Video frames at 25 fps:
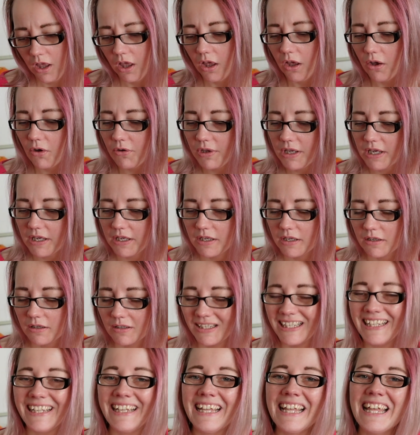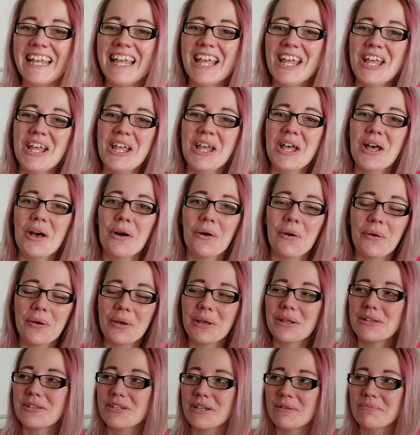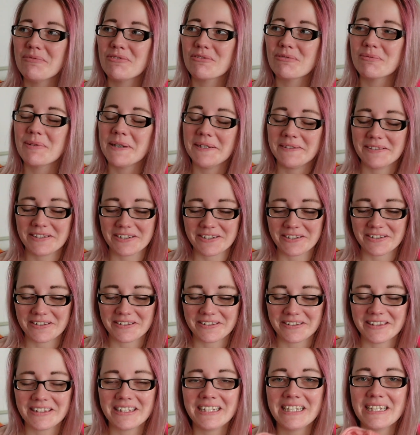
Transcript: Oh yeah, jumping around to it.